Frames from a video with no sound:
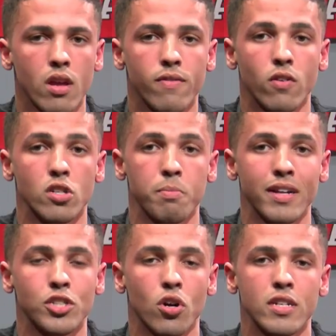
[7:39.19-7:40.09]
First
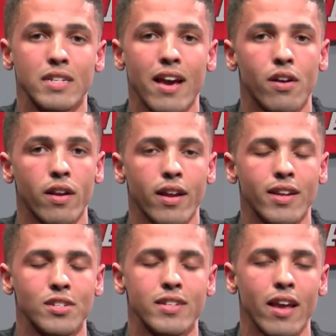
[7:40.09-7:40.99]
pitch on Saturday
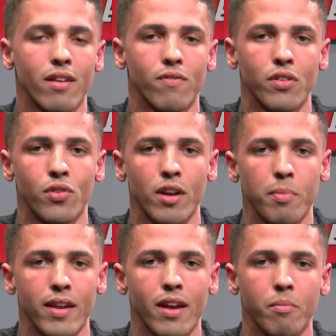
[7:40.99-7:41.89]
is set for 3
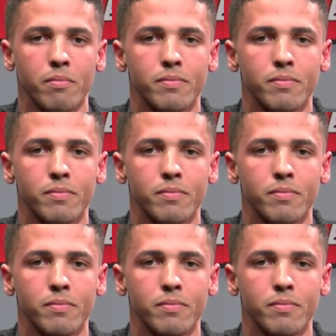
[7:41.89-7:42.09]
p.m.